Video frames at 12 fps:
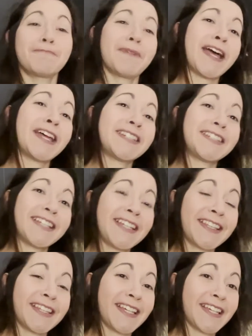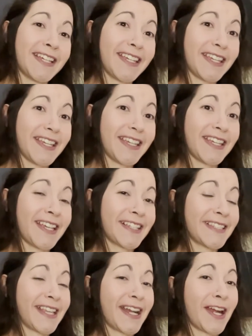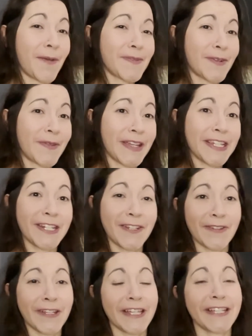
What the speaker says: but in the extended observation unit.